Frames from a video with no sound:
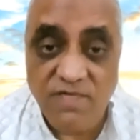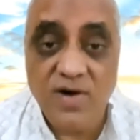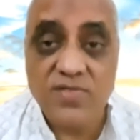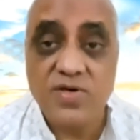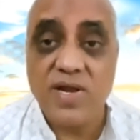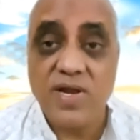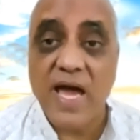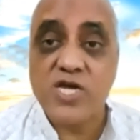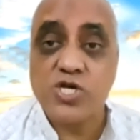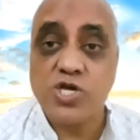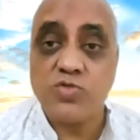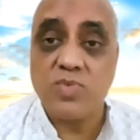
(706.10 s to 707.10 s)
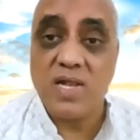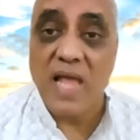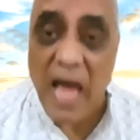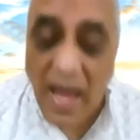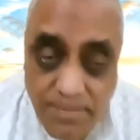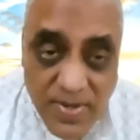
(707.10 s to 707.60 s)
Further action will
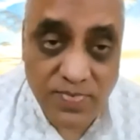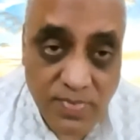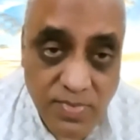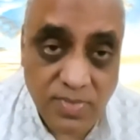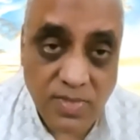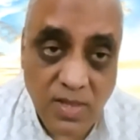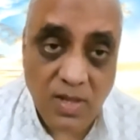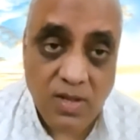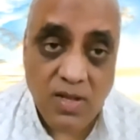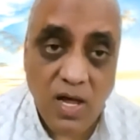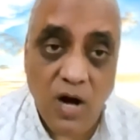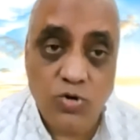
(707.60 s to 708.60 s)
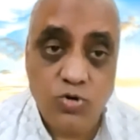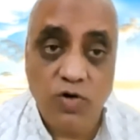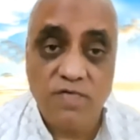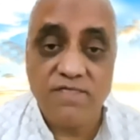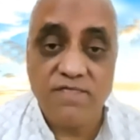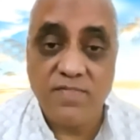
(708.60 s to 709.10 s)
happen out
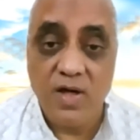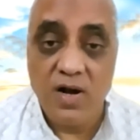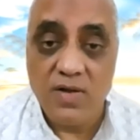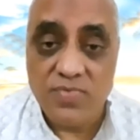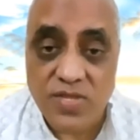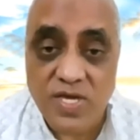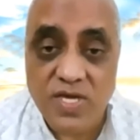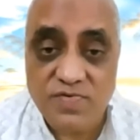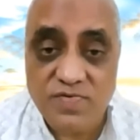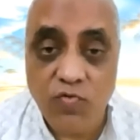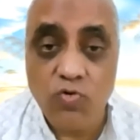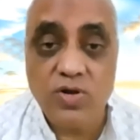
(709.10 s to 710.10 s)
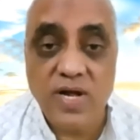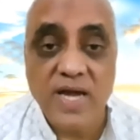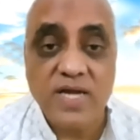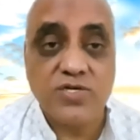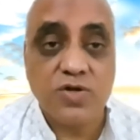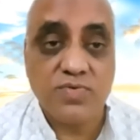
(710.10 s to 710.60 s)
of these four
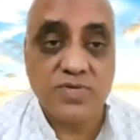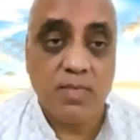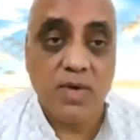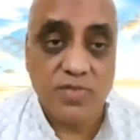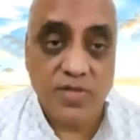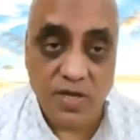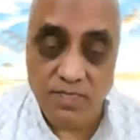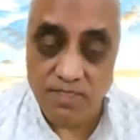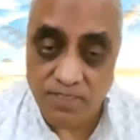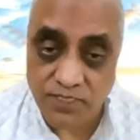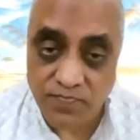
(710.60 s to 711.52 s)
kinds of samadhi.